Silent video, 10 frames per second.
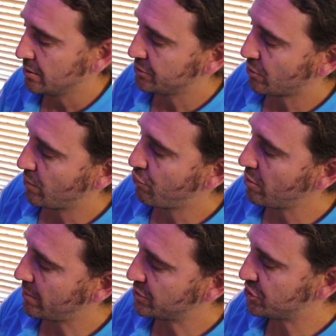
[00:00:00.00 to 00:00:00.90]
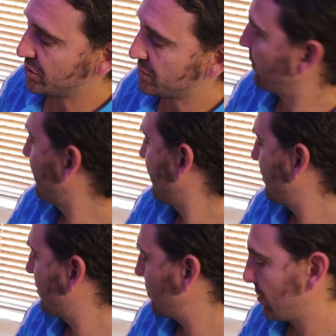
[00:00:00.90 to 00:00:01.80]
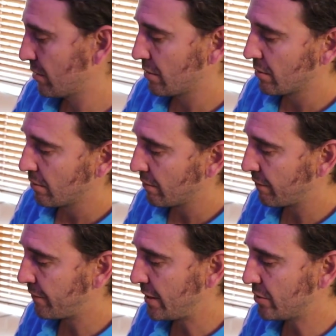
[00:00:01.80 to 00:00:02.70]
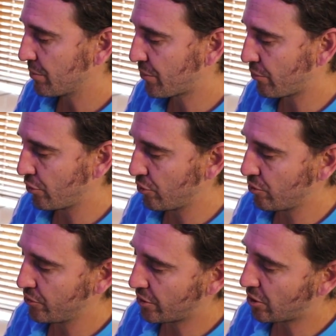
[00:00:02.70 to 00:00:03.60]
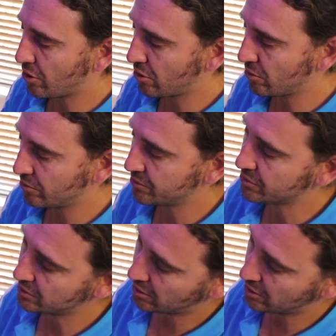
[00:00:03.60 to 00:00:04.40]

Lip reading: So we pretty much just feed them through the holes